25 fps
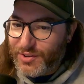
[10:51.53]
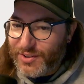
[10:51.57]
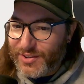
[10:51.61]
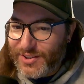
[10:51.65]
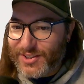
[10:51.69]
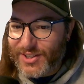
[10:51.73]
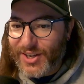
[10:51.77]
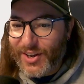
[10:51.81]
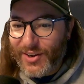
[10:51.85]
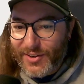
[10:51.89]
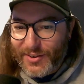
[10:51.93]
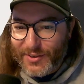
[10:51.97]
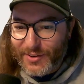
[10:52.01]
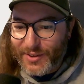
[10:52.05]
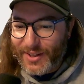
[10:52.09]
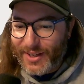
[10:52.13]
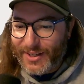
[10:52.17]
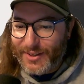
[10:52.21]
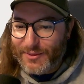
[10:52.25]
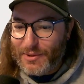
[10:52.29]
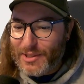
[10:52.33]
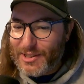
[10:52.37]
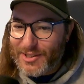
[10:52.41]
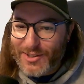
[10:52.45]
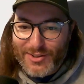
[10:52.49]
So
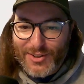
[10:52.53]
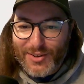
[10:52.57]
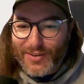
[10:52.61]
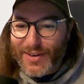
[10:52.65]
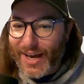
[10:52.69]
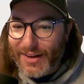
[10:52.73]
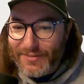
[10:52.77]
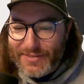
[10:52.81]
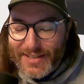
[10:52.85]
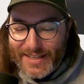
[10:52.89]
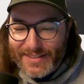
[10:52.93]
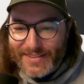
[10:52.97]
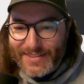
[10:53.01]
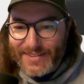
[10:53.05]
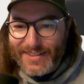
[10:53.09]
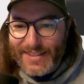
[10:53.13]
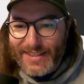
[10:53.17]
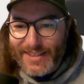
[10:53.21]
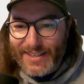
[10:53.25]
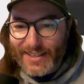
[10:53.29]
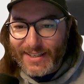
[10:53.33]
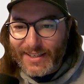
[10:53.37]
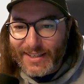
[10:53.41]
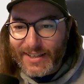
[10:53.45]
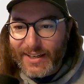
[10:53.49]
like, we just don't have that
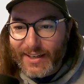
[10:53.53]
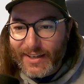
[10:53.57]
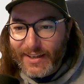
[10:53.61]
scene.